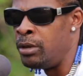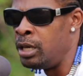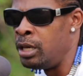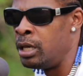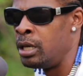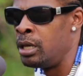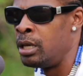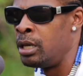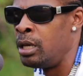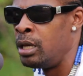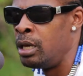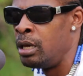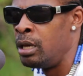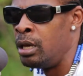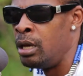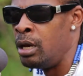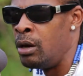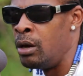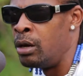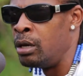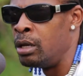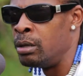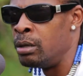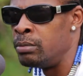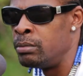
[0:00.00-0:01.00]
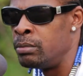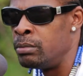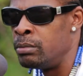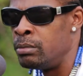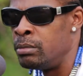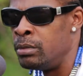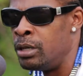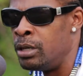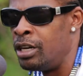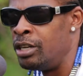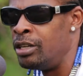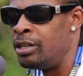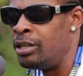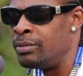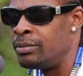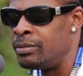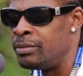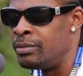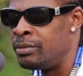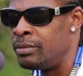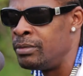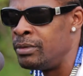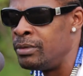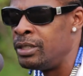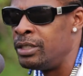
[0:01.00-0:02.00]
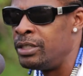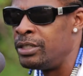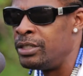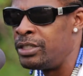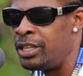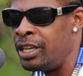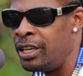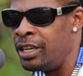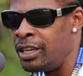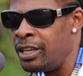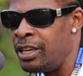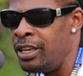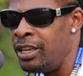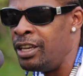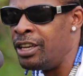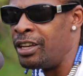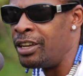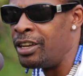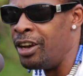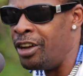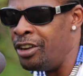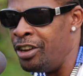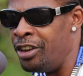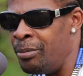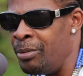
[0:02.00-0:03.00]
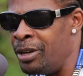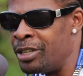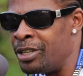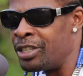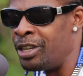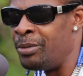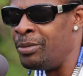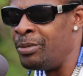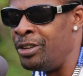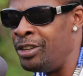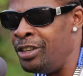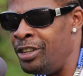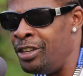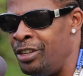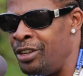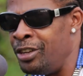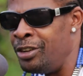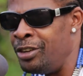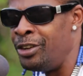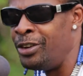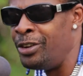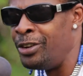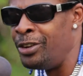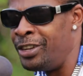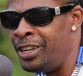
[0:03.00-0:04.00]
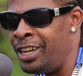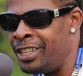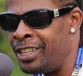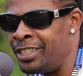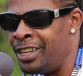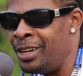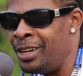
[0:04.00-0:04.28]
me. Hold up, hold up, sing. Gonna make some money, you know that